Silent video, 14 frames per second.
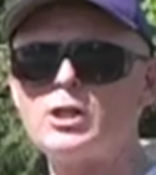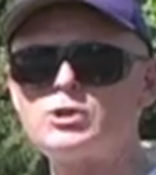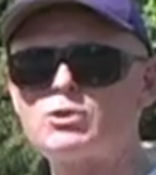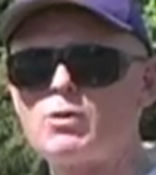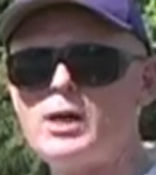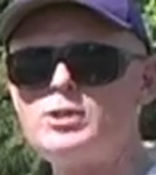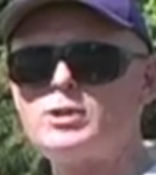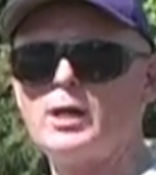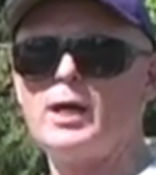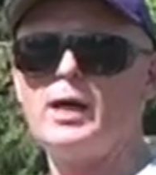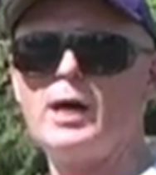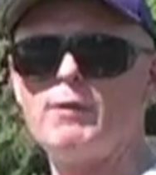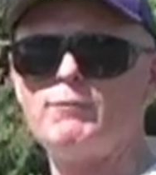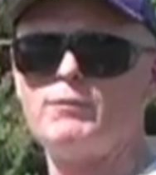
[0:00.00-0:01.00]
it's great to
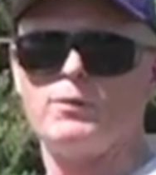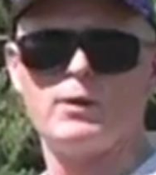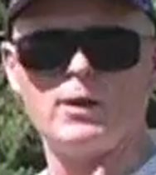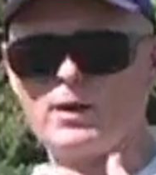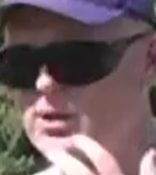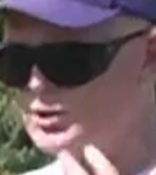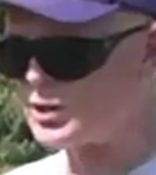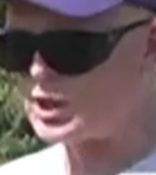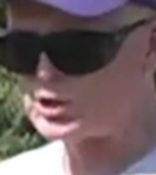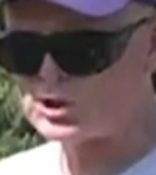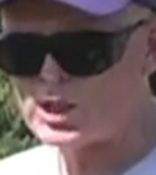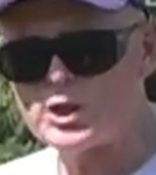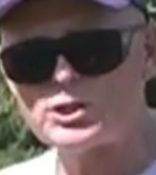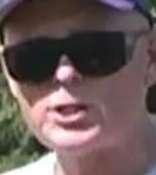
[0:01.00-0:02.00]
have a
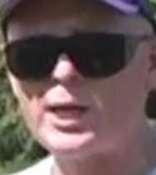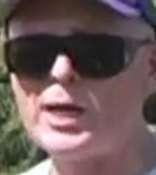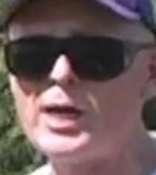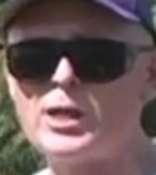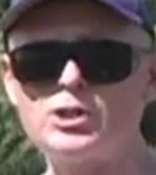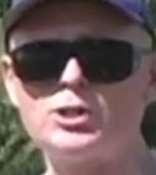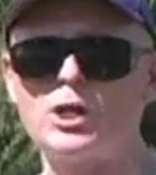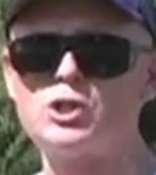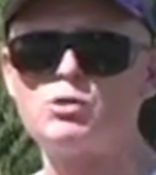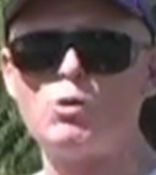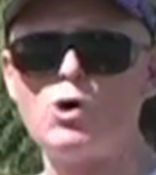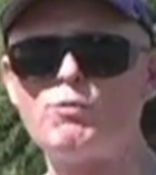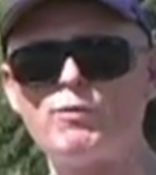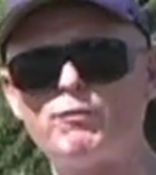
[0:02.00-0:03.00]
set of 10, a set of
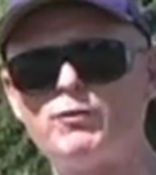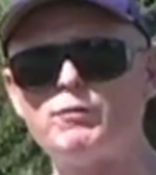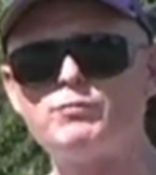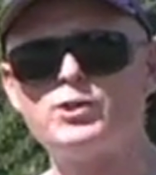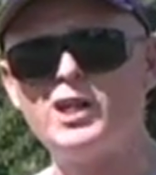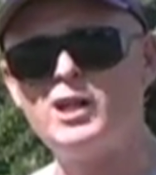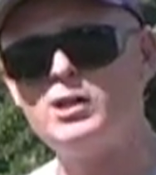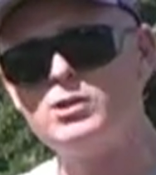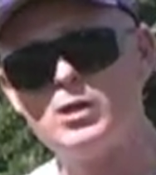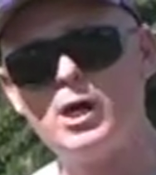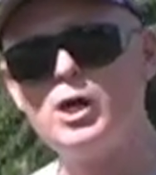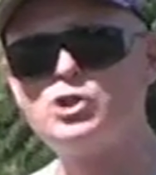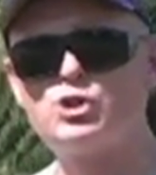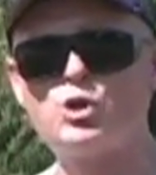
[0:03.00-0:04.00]
12 or 15,
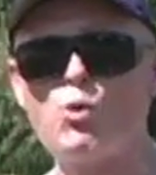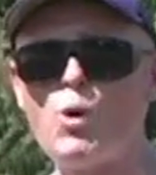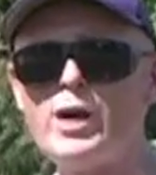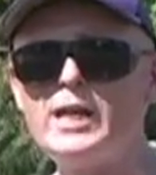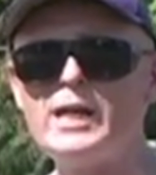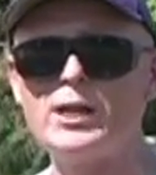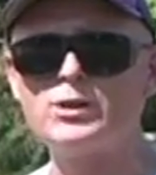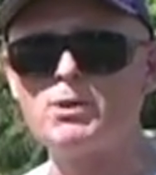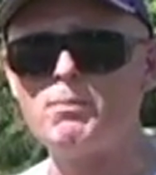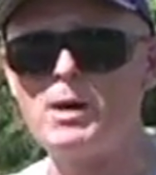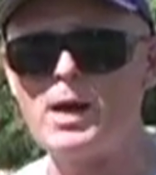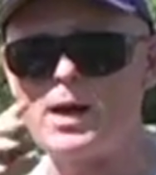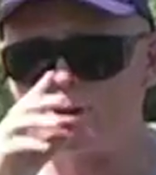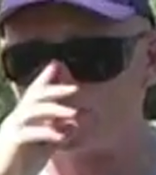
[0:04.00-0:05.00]
20 at the
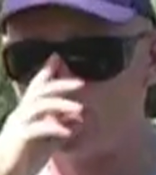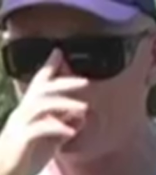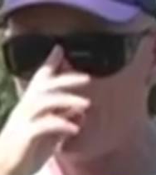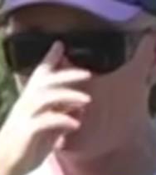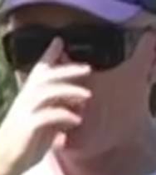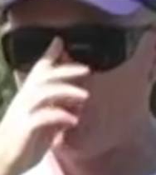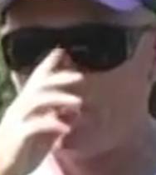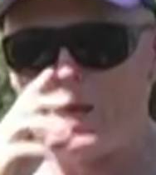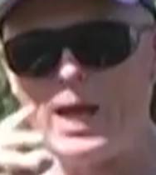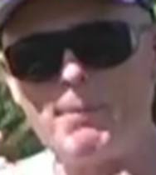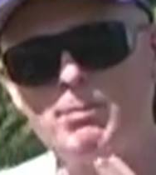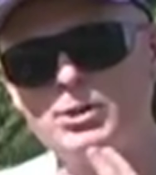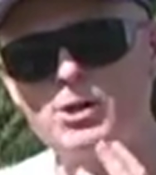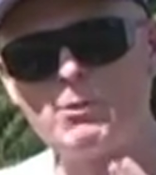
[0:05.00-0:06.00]
max. What
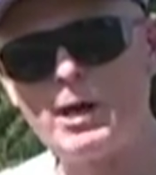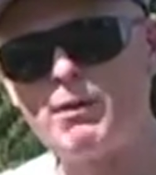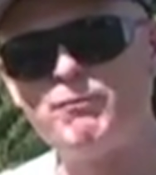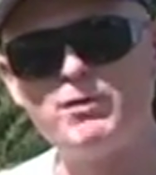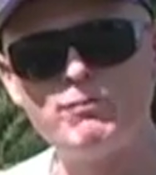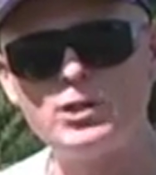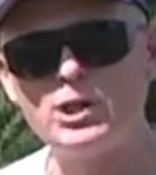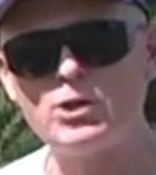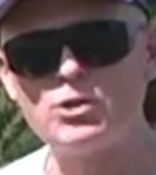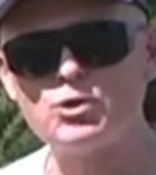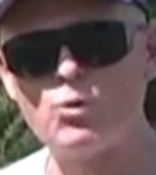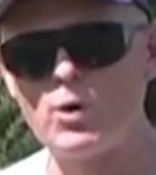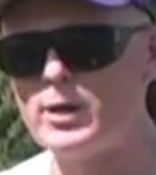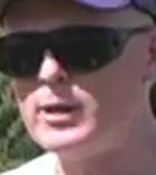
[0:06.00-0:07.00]
happens around 15 or
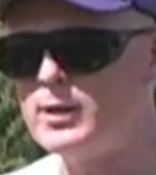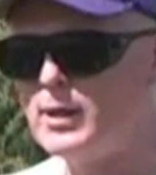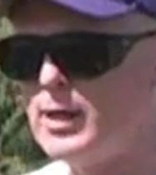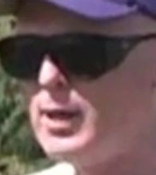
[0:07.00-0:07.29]
20